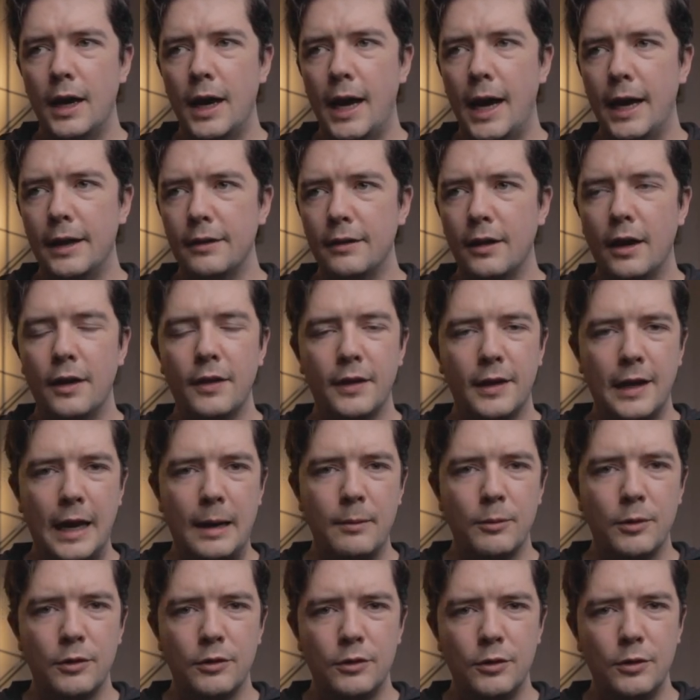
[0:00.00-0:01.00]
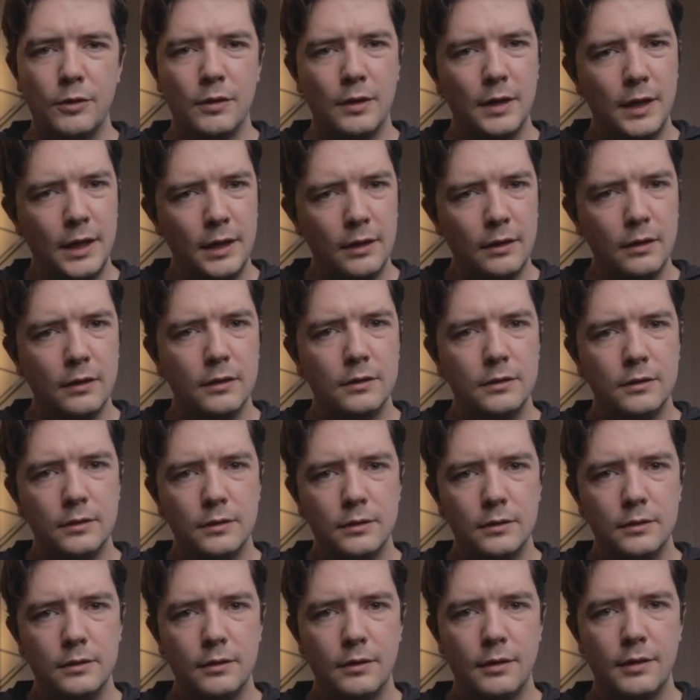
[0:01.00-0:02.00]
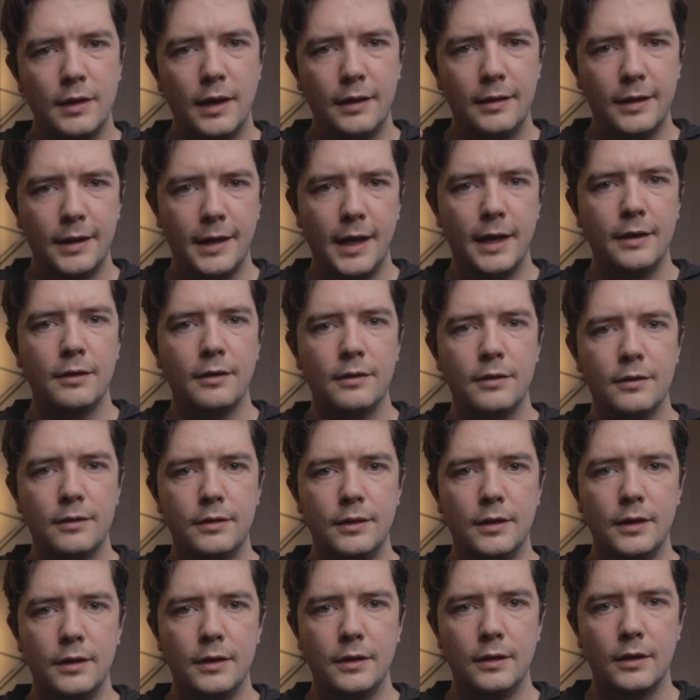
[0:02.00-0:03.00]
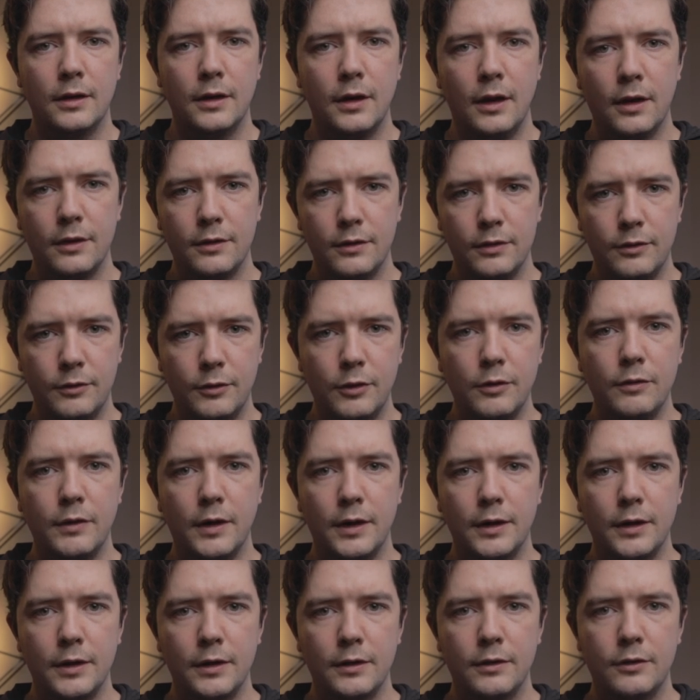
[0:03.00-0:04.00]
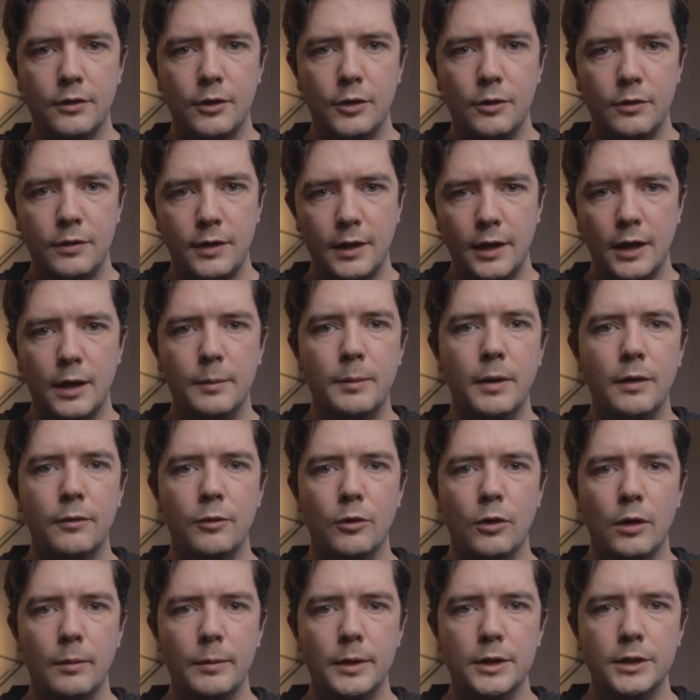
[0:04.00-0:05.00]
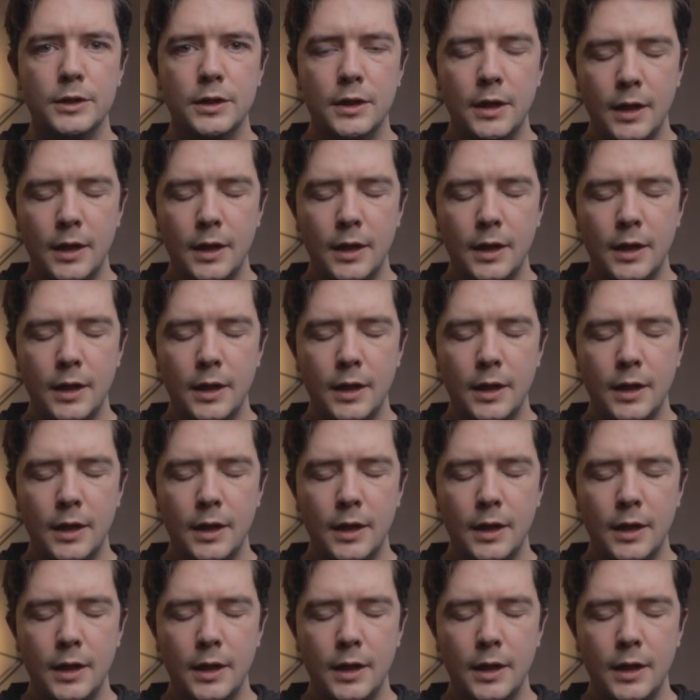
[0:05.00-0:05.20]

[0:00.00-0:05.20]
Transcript: And other cameras use a needle set against the glass of the viewfinder, so you see it above your image.